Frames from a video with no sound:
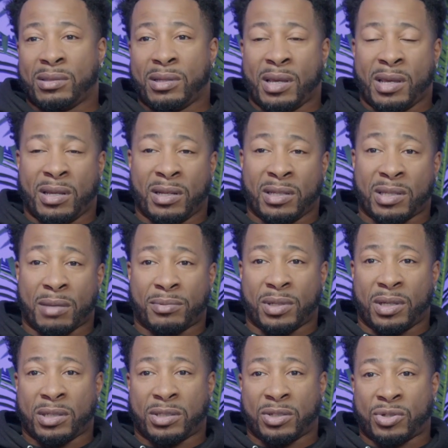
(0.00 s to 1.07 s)
And it's up to
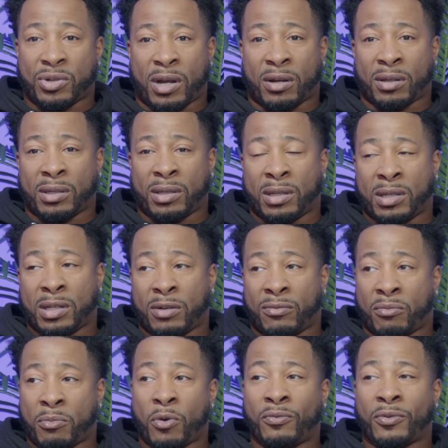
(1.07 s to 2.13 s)
us to try to get in and
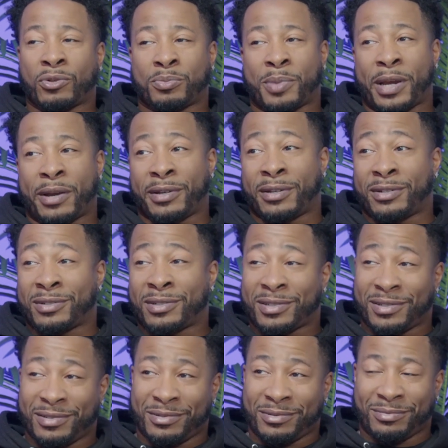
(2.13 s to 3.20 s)
remove those barriers
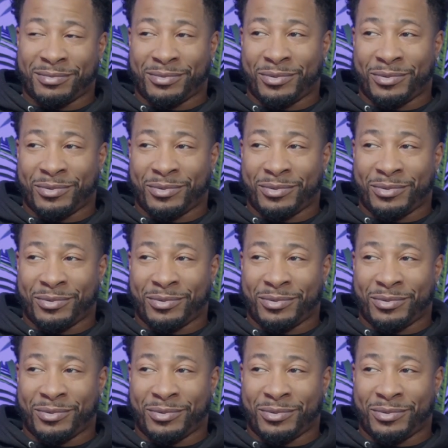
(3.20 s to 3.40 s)
yeah.